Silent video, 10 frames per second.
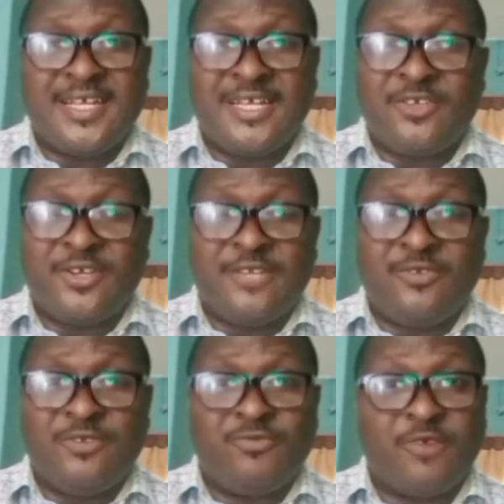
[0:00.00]
you
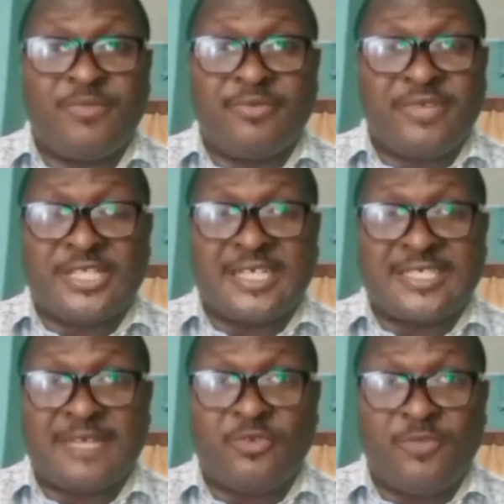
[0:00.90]
will not be rich
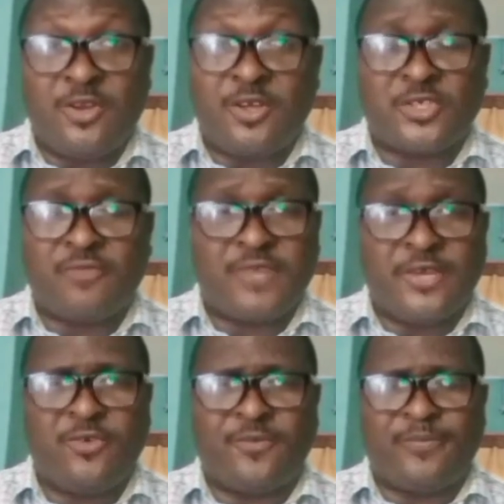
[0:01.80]
except you belong
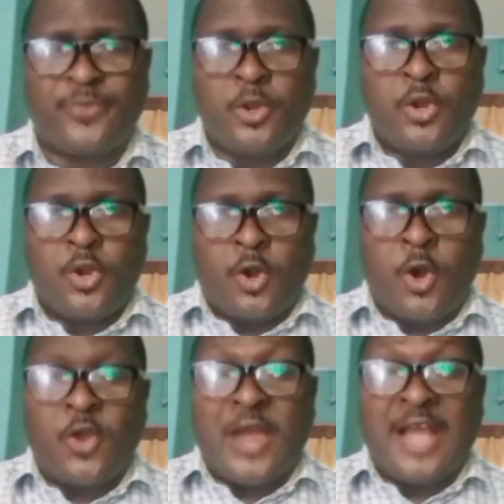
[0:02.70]
somewhere. No. Or
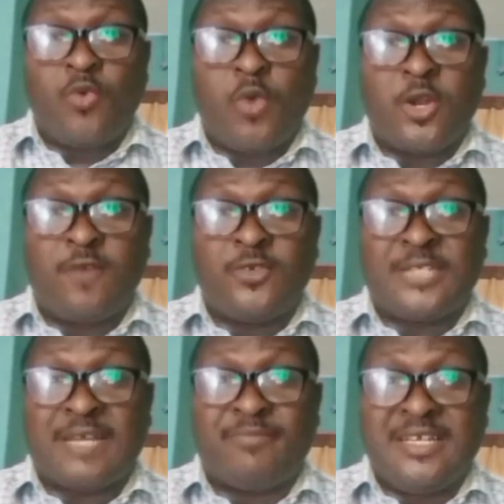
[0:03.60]
are you one of
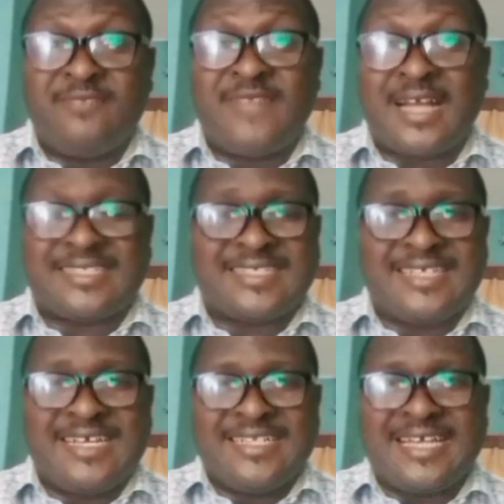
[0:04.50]
those that believe that
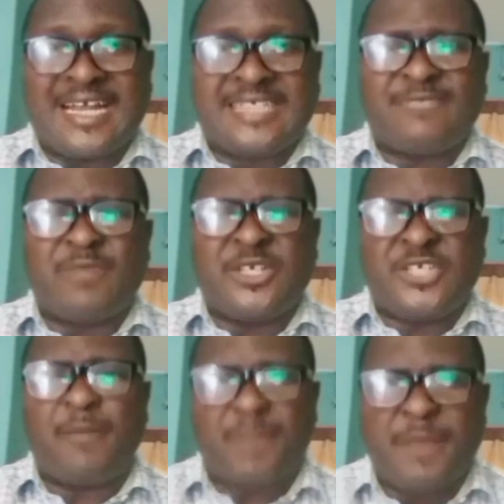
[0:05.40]
there are
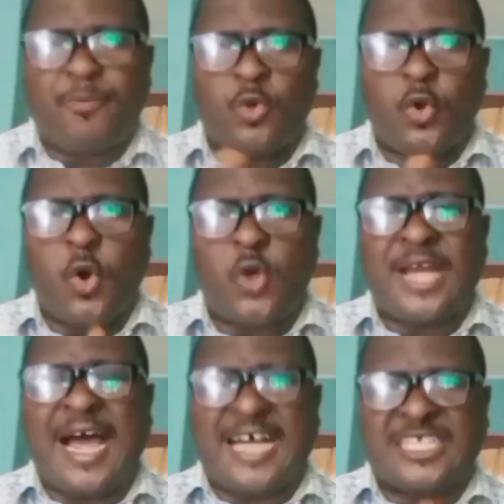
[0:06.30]
special people
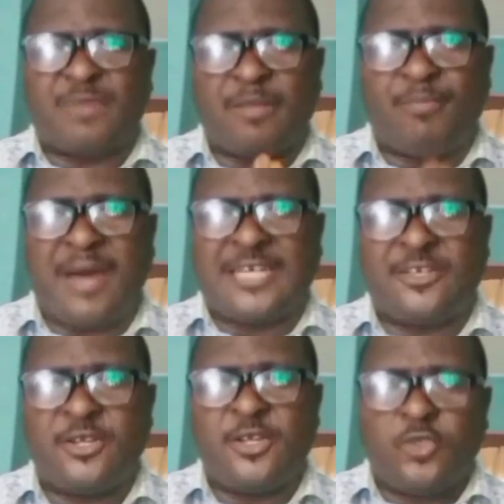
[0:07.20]
God has prepared
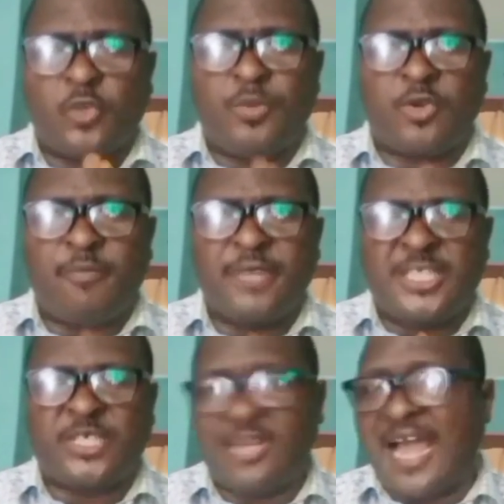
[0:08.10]
to become
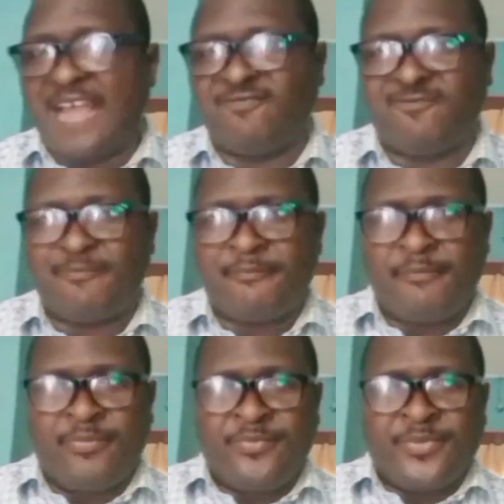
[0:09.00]
rich in life?
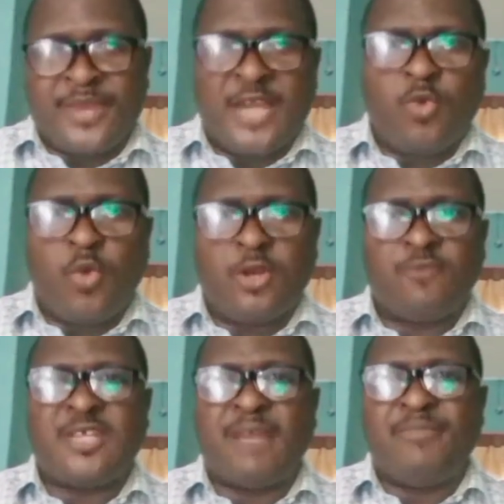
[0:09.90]
Are you one
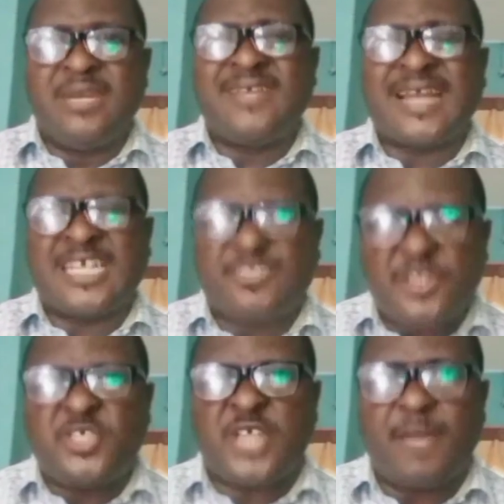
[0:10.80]
of those that believe there are
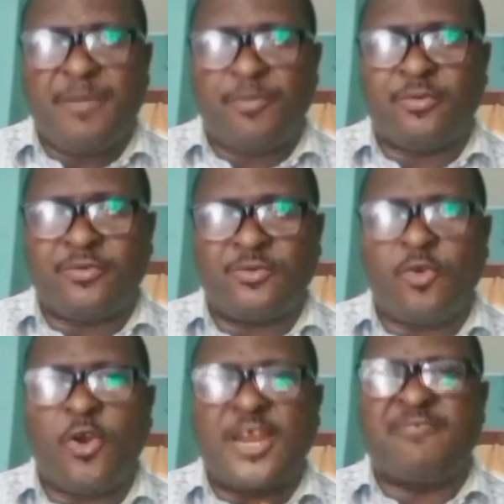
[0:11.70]
special people
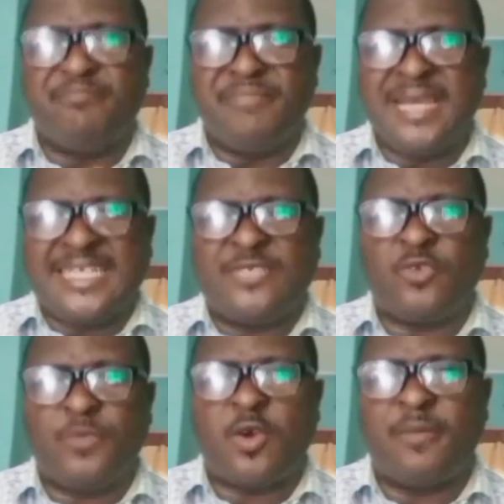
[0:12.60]
God has made
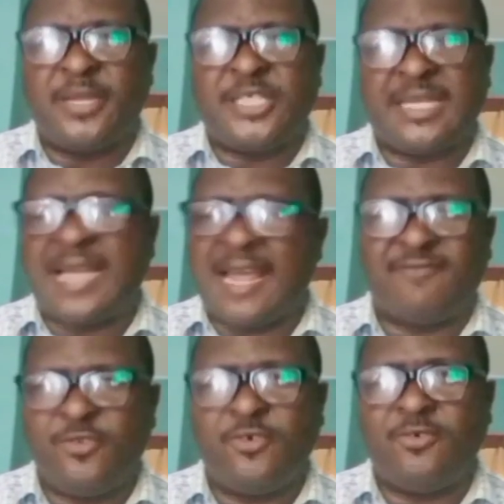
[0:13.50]
to become rich in
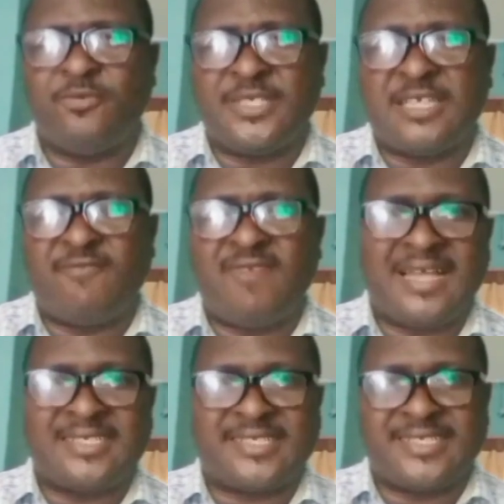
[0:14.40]
life? No, it's a
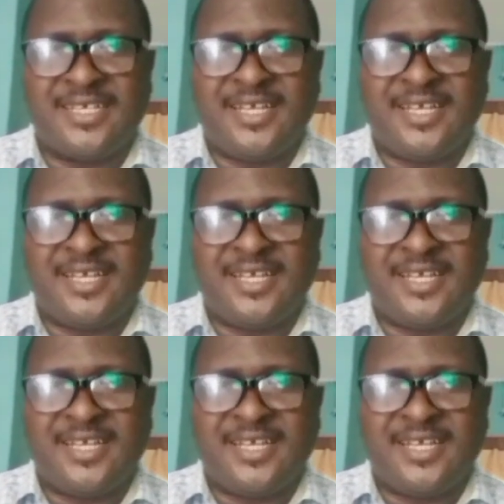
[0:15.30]
fallacy.